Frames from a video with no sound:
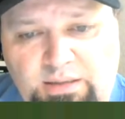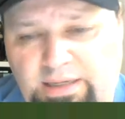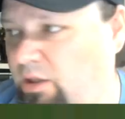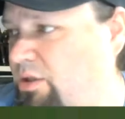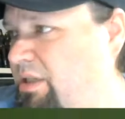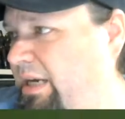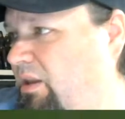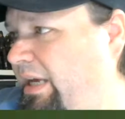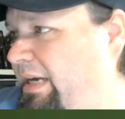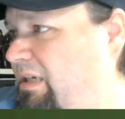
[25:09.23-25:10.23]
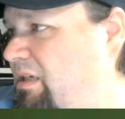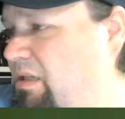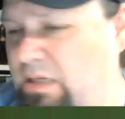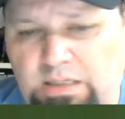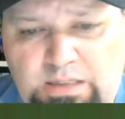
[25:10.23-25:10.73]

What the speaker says: It looks like lightning.